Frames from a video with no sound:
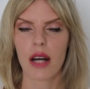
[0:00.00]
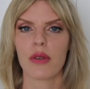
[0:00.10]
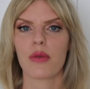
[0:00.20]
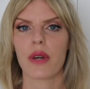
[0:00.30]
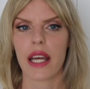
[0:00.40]
By
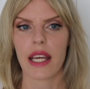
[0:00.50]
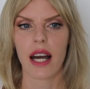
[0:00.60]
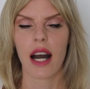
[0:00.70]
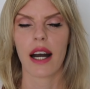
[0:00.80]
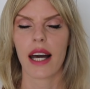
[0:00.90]
the
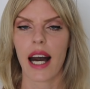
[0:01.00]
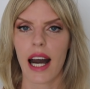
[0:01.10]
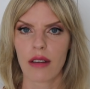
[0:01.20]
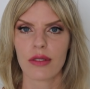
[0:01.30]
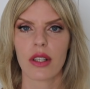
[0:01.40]
way, I
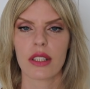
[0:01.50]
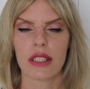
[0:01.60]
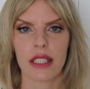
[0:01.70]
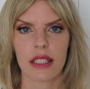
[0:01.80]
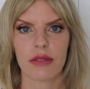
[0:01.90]
have
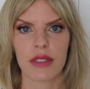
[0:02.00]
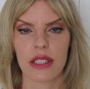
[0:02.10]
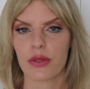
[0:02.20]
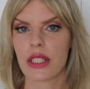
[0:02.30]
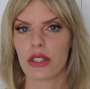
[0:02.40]
not did
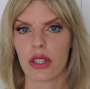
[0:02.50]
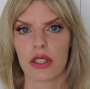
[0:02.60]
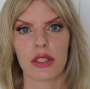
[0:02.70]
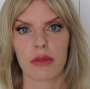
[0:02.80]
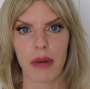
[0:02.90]
this
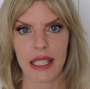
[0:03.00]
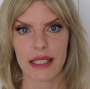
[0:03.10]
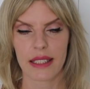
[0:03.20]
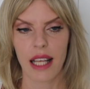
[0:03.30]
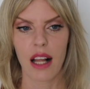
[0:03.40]
research
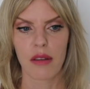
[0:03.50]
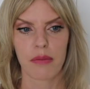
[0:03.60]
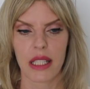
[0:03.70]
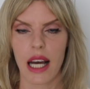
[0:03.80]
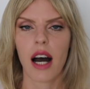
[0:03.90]
myself,
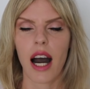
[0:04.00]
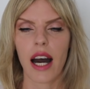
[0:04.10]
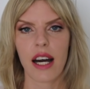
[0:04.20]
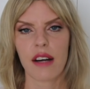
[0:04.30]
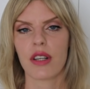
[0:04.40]
but
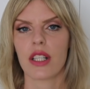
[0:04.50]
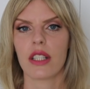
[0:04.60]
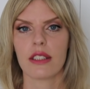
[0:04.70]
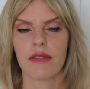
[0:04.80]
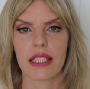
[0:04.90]
I have
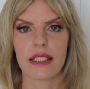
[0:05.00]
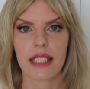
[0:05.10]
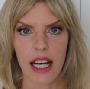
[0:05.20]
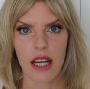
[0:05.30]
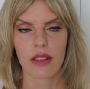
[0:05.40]
heard that
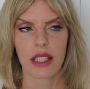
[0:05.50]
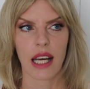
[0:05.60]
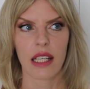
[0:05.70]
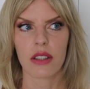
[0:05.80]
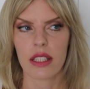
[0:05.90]
now
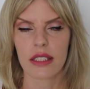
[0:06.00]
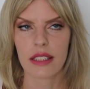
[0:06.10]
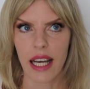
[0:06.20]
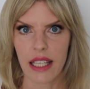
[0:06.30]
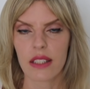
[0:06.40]

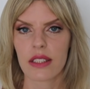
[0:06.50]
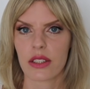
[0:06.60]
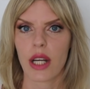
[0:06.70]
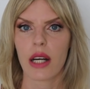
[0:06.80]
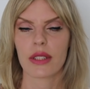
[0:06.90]
Neil,
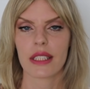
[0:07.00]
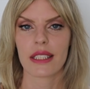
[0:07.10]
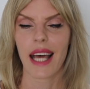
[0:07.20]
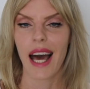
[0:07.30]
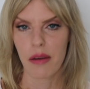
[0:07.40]
Strauss
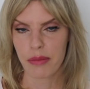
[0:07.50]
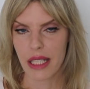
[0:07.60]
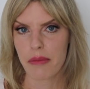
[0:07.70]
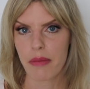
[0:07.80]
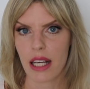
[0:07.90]
is
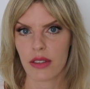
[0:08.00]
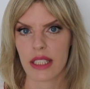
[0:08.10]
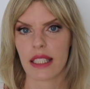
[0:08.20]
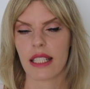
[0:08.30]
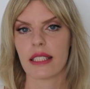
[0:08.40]
happily
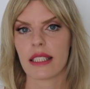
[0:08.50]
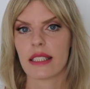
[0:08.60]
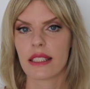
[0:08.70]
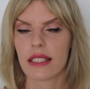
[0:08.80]
married and he is